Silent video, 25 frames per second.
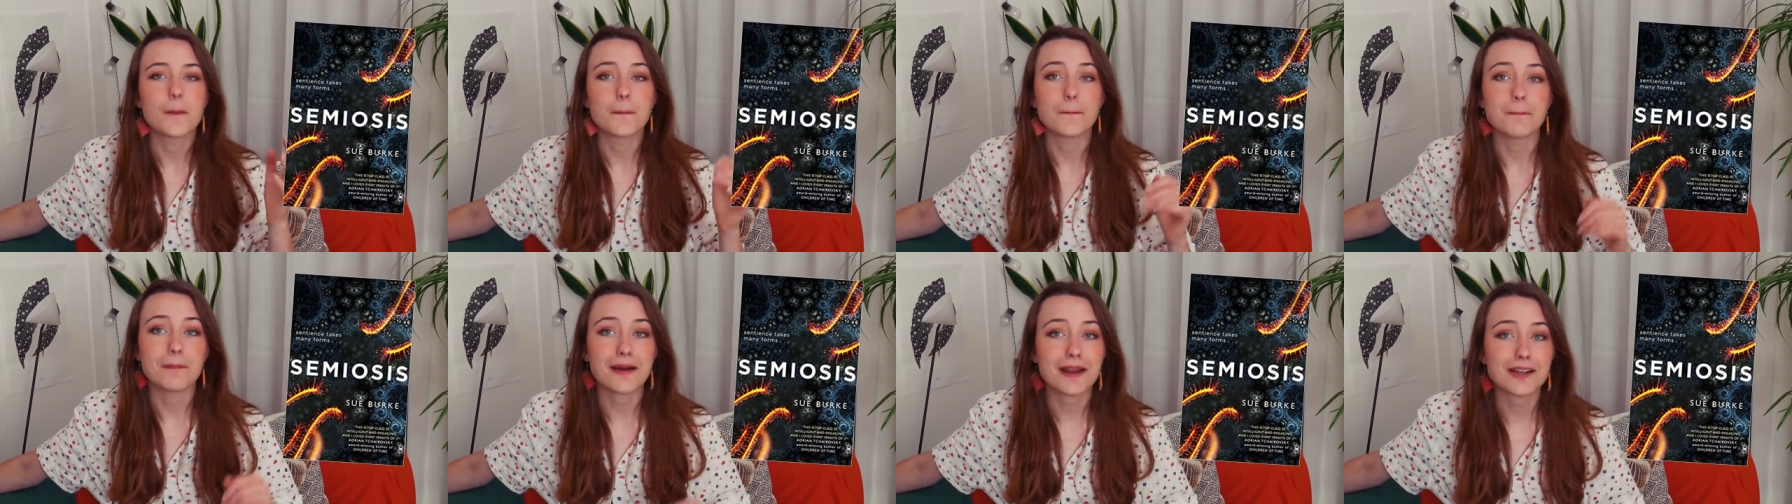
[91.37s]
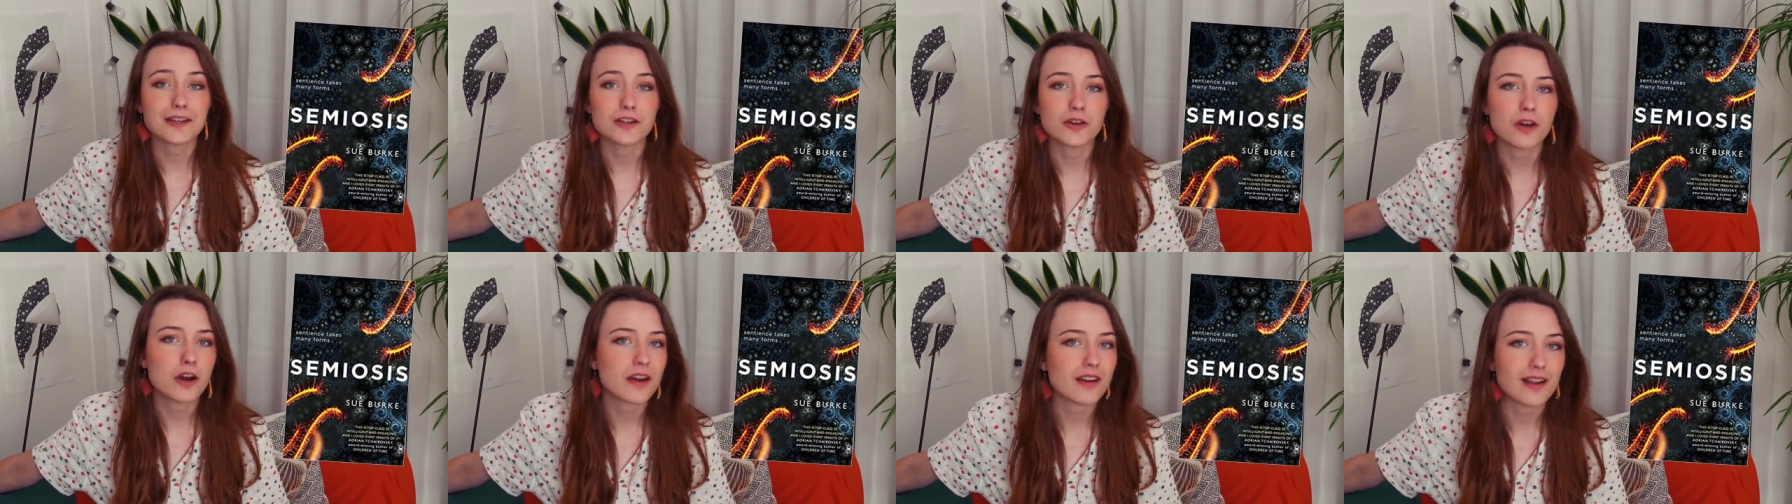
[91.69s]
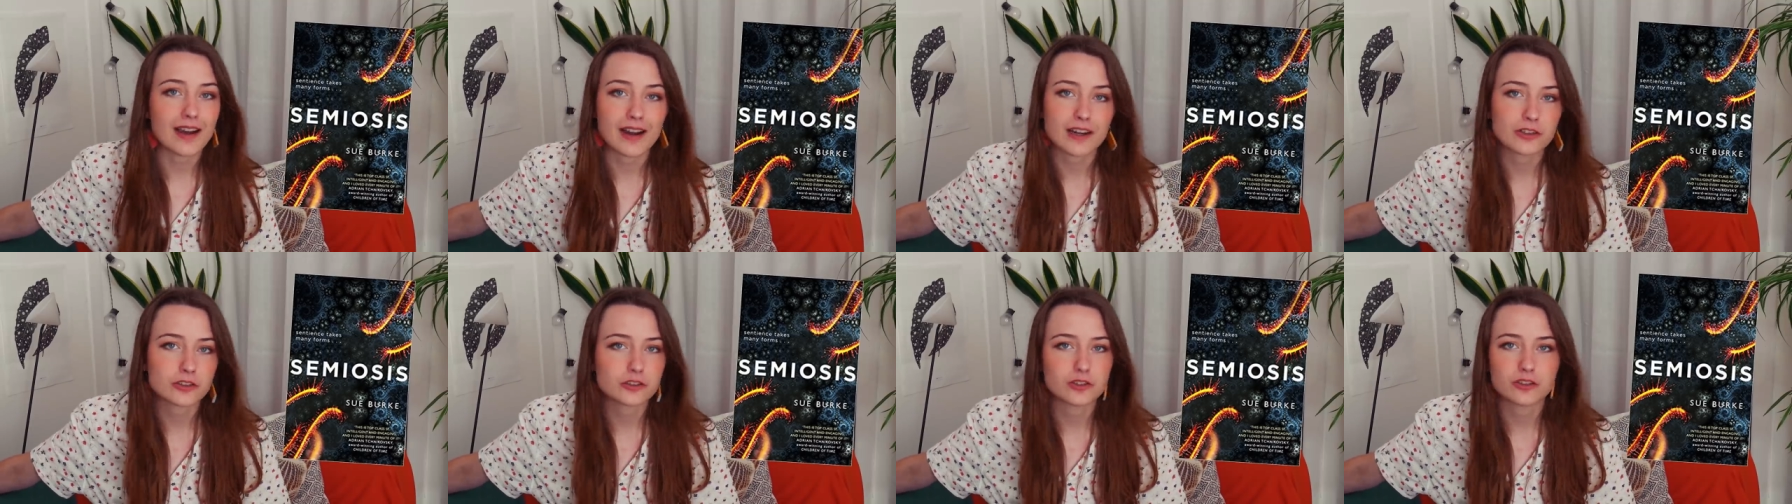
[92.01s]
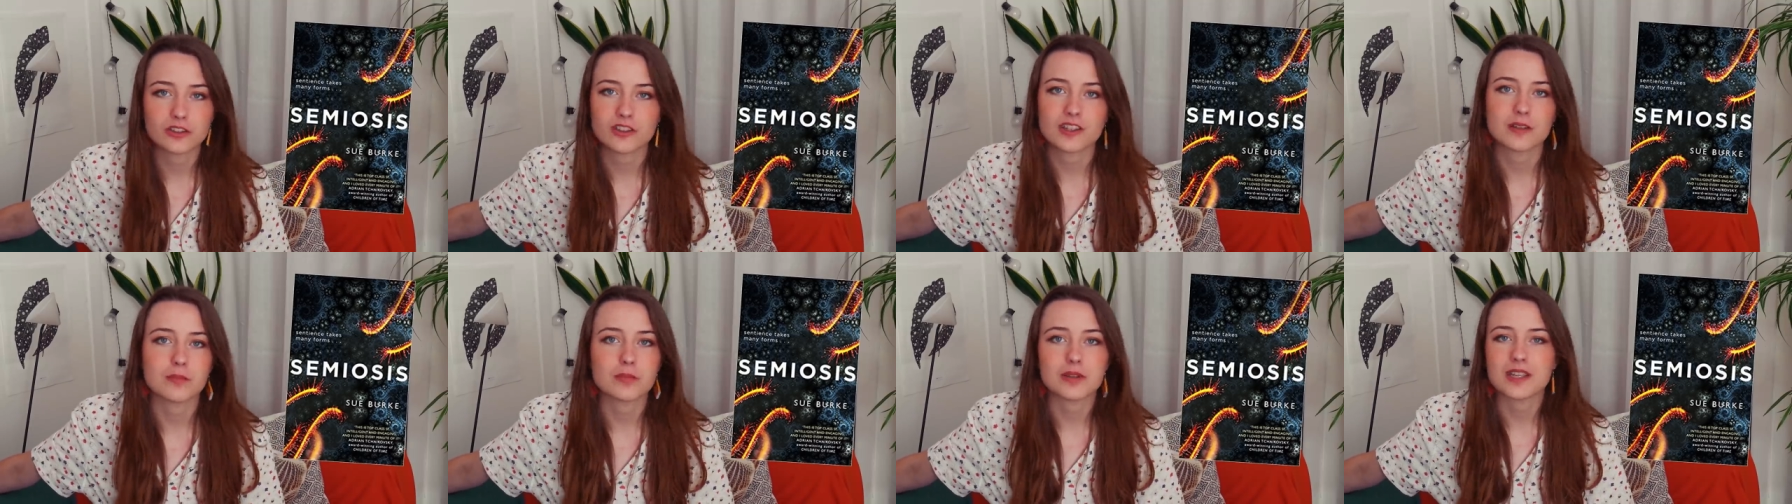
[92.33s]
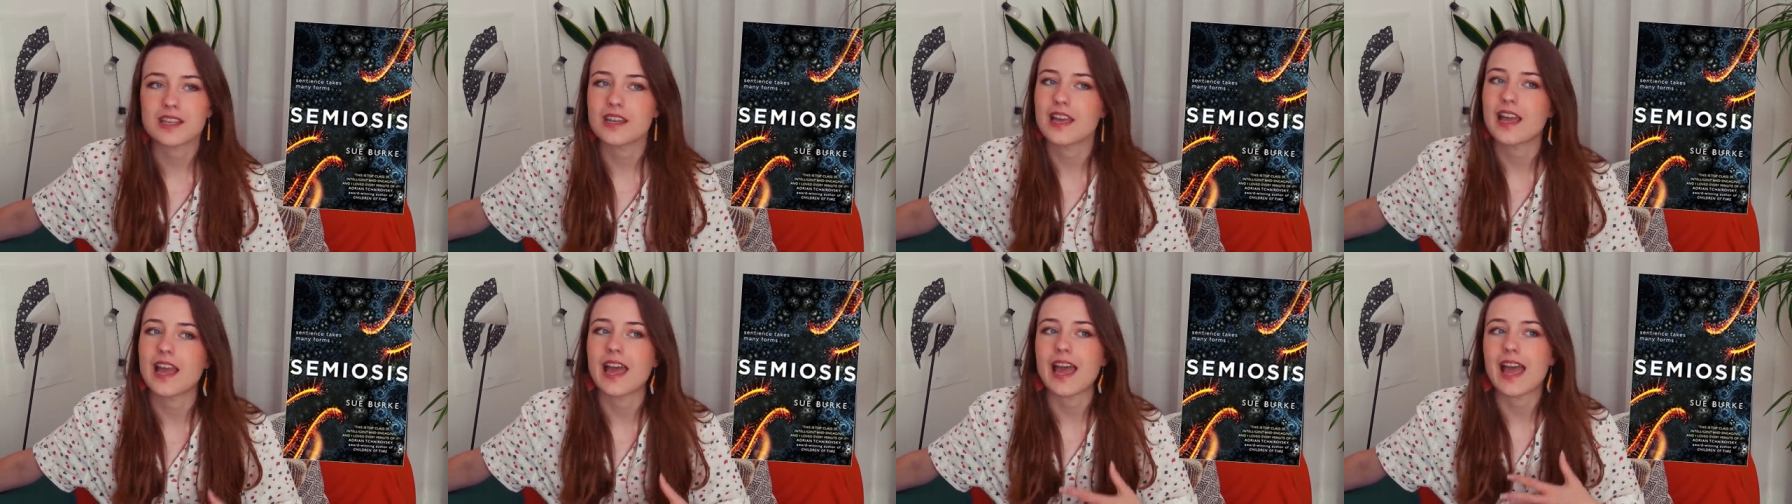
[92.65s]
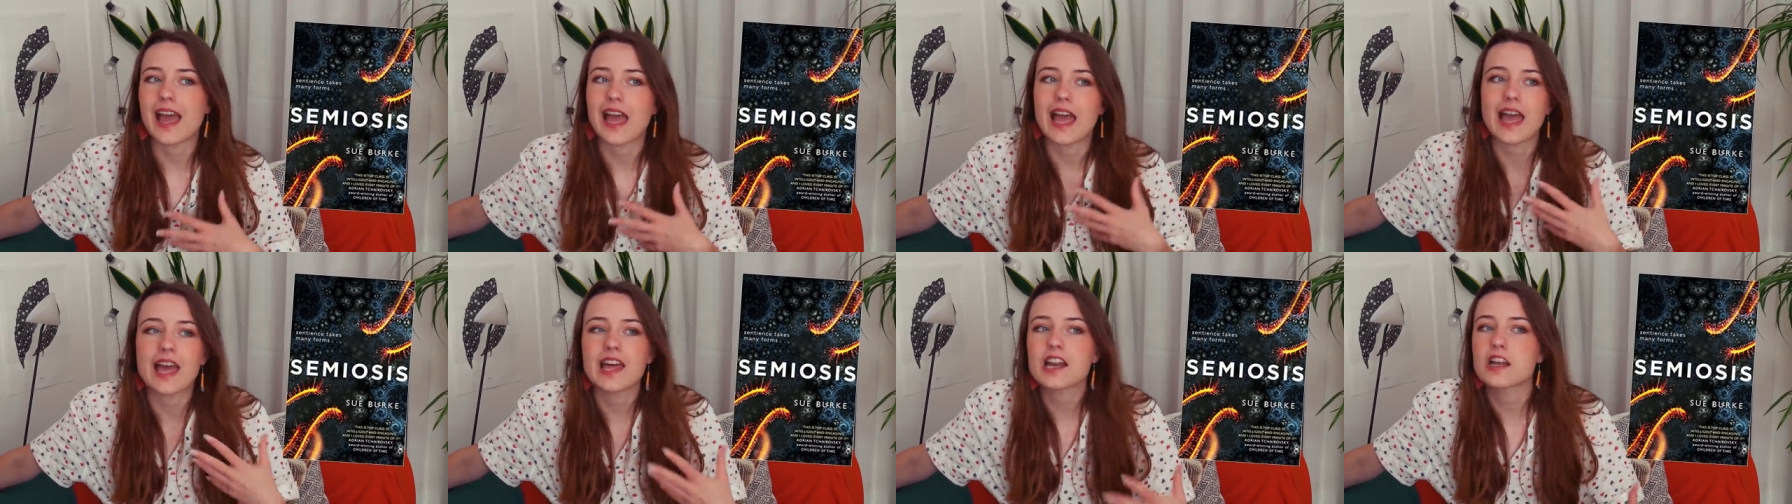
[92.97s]
might not actually be
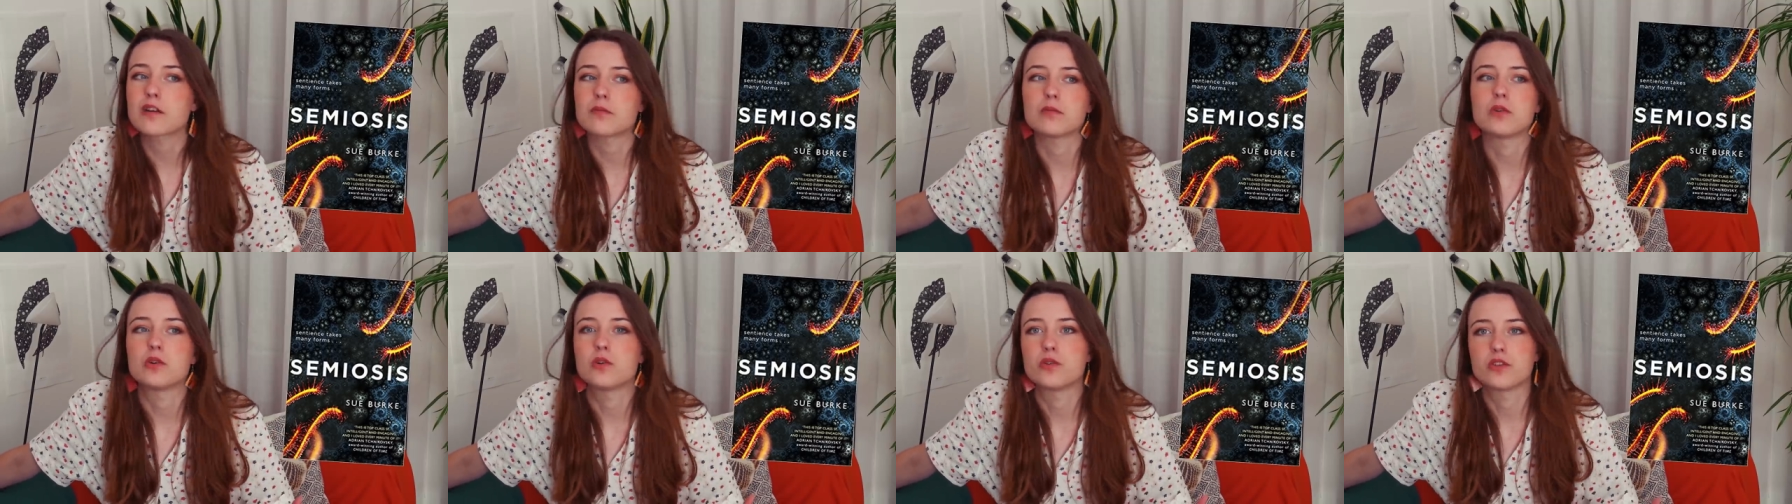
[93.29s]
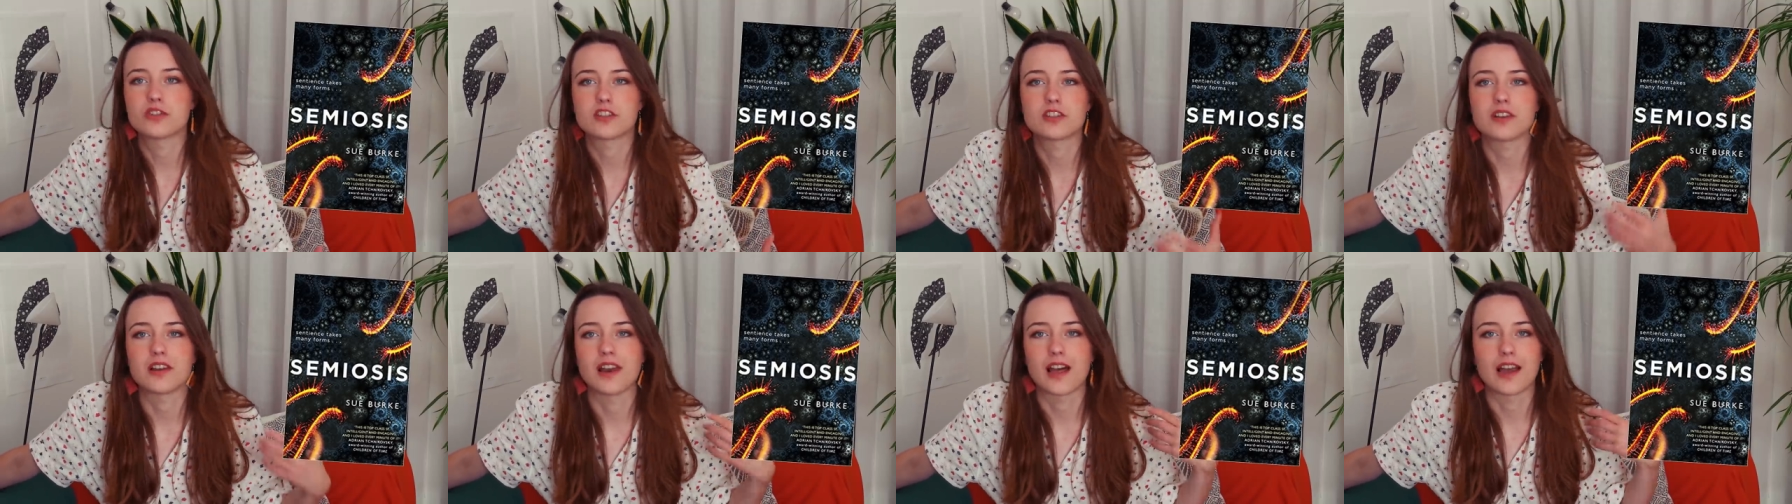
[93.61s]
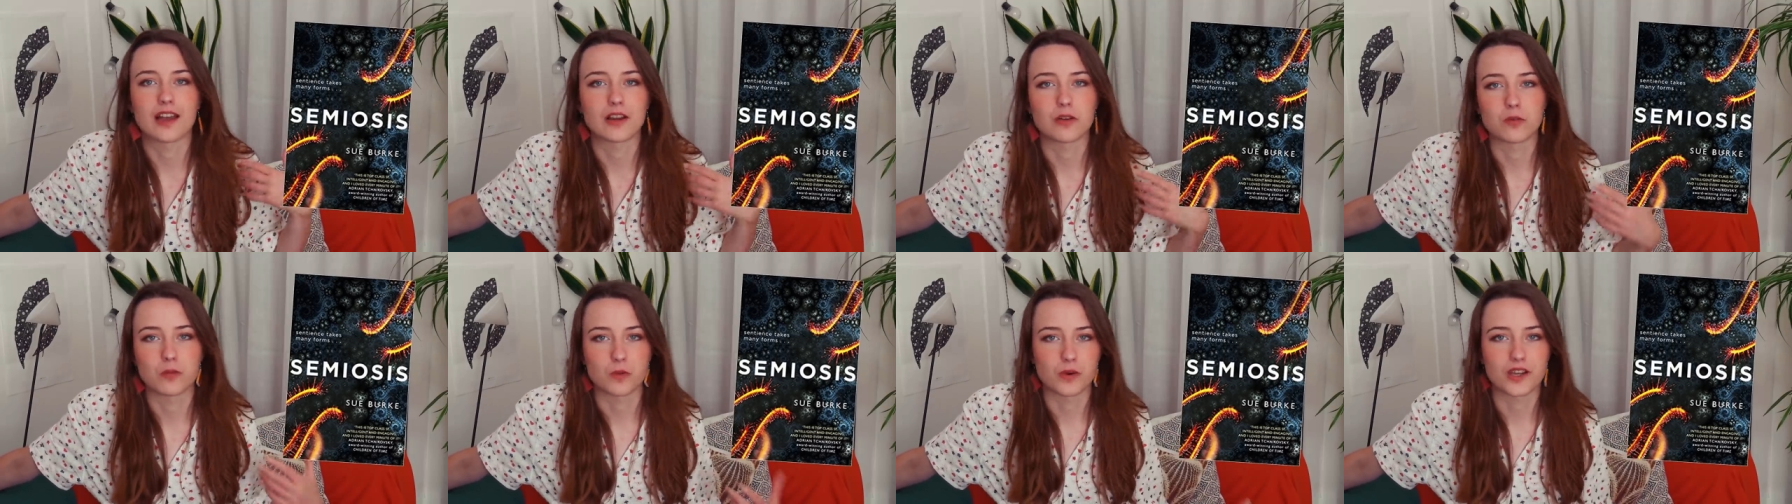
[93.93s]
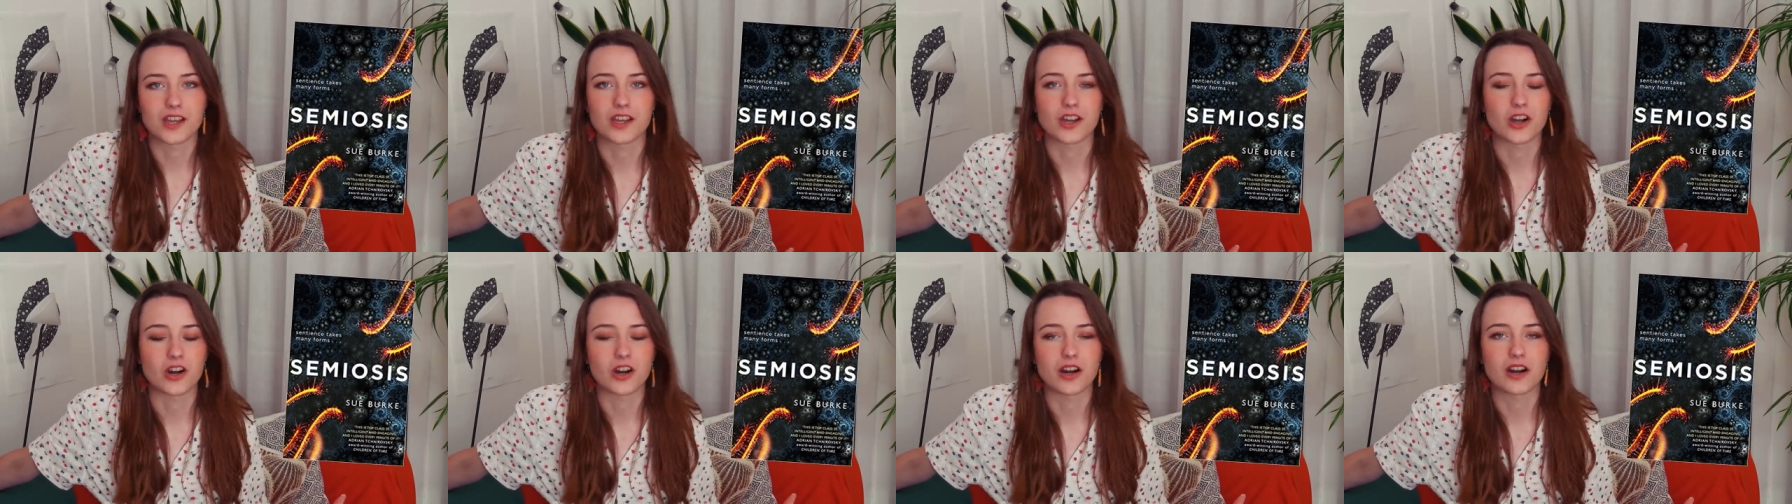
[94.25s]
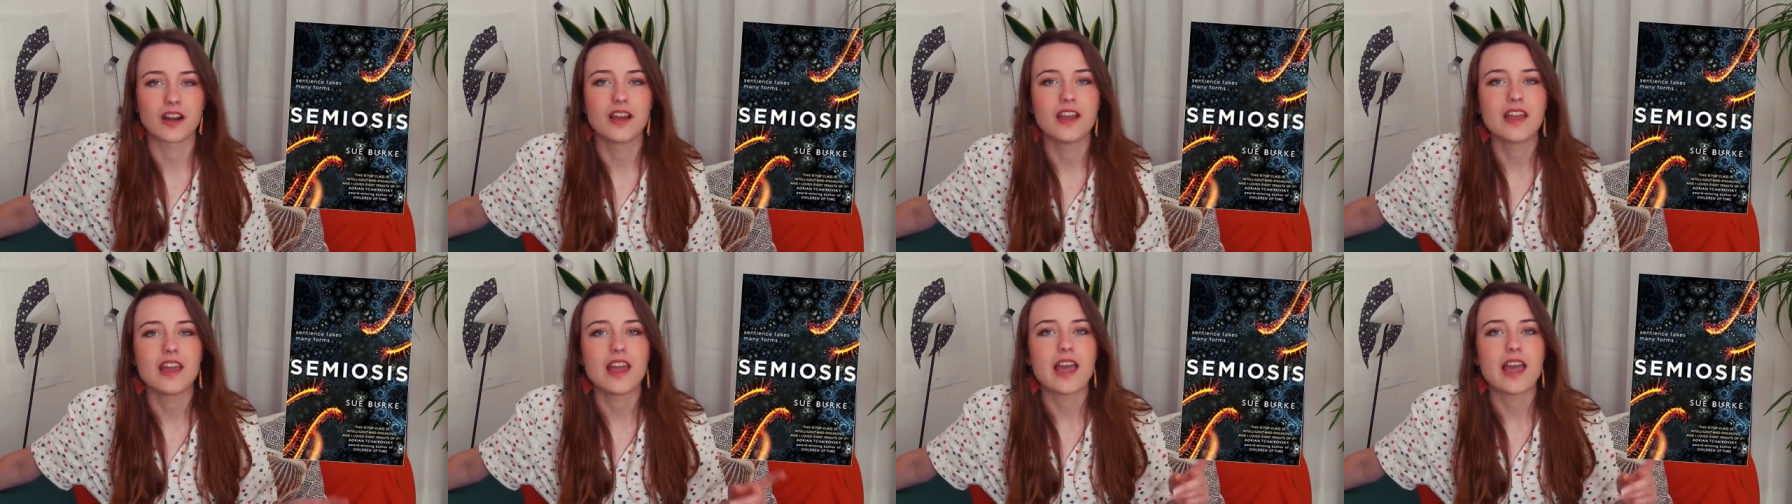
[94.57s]
animals like we are.